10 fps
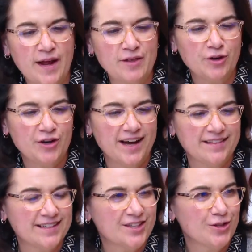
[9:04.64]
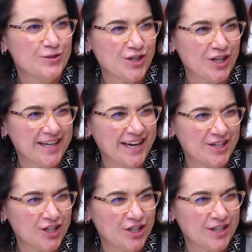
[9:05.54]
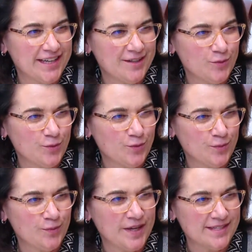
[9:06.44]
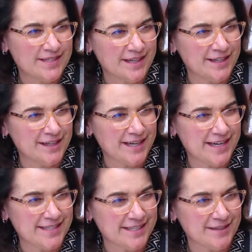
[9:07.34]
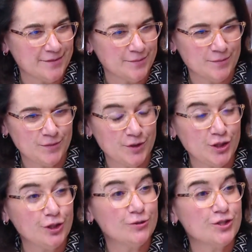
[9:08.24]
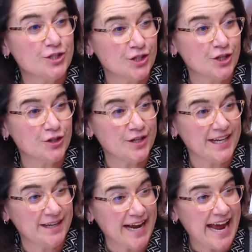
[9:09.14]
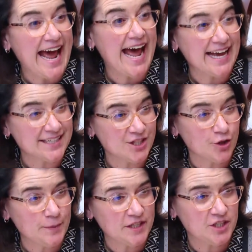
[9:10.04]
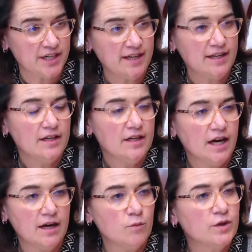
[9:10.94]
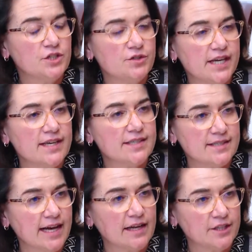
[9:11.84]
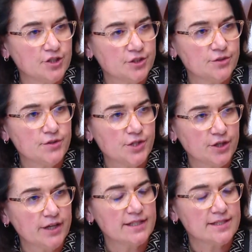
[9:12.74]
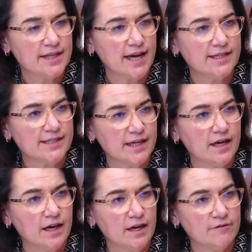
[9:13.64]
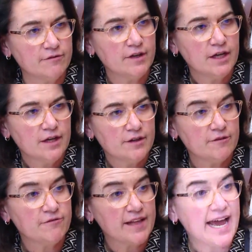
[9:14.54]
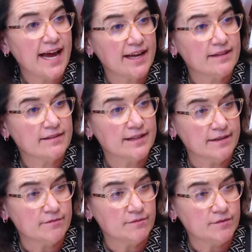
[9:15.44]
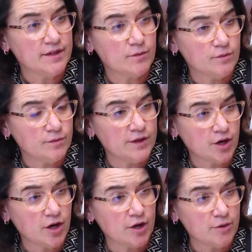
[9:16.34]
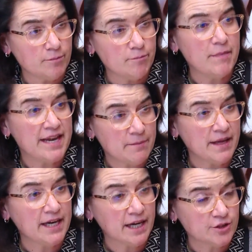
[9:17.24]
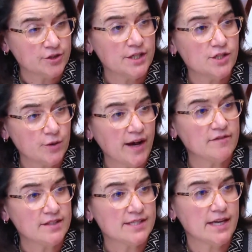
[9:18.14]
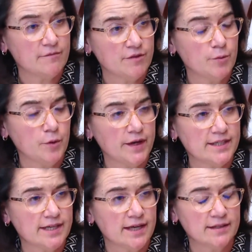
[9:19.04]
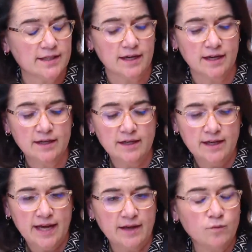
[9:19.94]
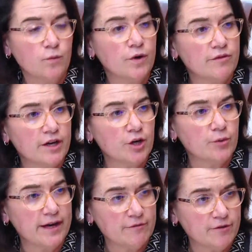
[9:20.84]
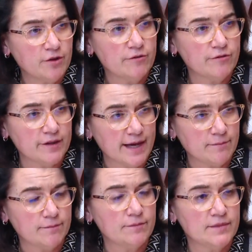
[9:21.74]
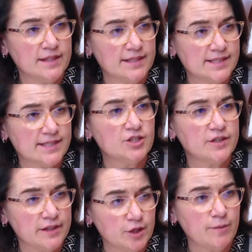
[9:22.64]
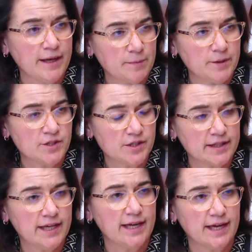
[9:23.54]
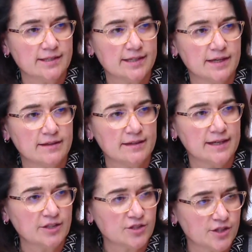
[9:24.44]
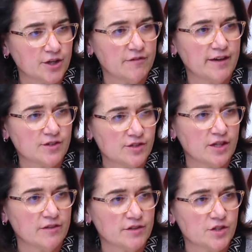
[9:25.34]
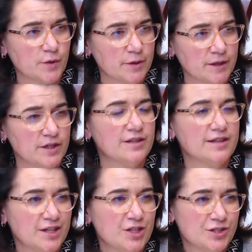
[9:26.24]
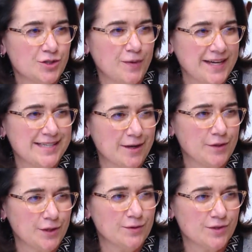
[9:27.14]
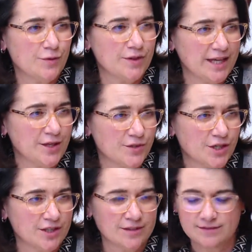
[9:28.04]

whether or not the Coast Guard cutter is a huge security add to OPG, what you say is exactly true, sir. It's the idea of the flag that there are many, many countries who have the same viewpoint, and we're very grateful for that, the decision that you made personally, and National Security Advisor Sullivan just wanted me to raise that with you, so thank you, sir.